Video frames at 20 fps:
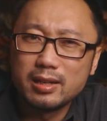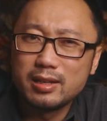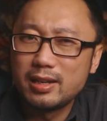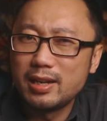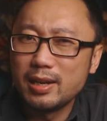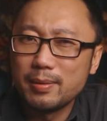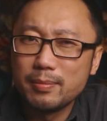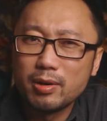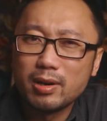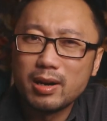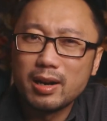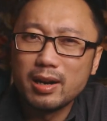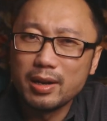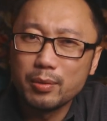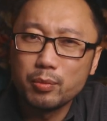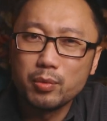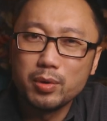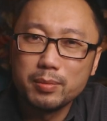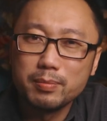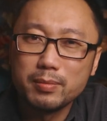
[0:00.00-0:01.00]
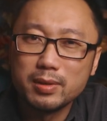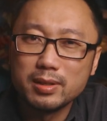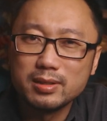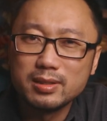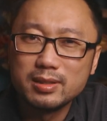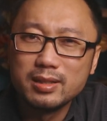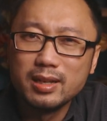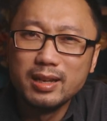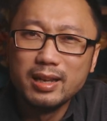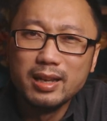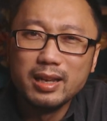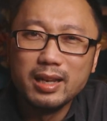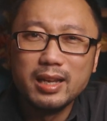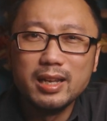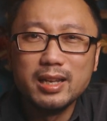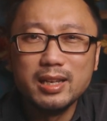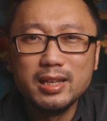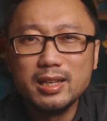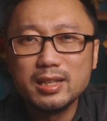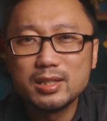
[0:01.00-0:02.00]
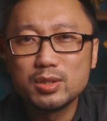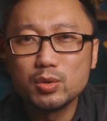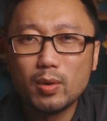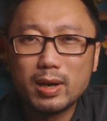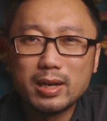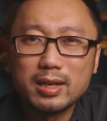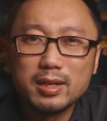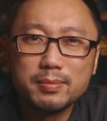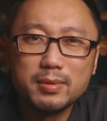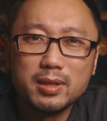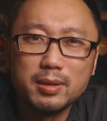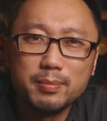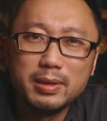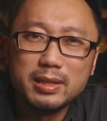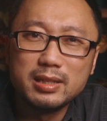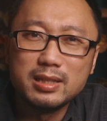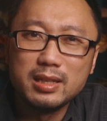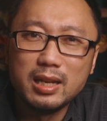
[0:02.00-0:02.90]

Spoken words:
camera equipment. He is one of the big